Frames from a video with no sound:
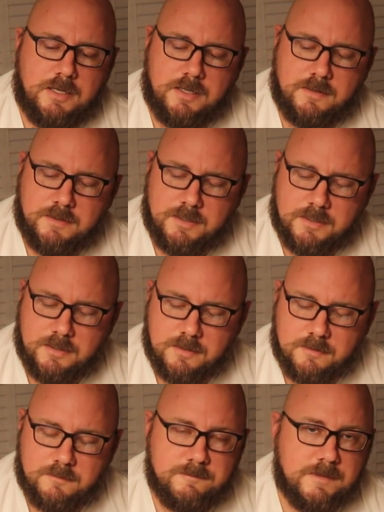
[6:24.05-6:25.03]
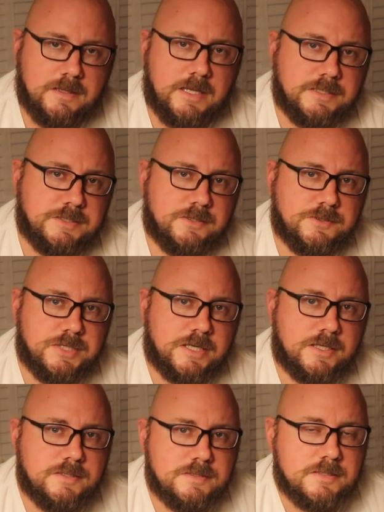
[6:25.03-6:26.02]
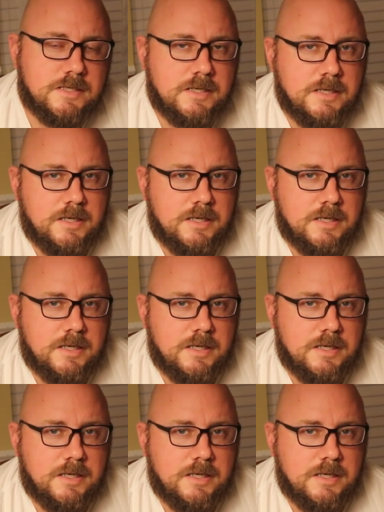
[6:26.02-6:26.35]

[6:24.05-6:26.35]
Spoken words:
and then feed that to your chickens.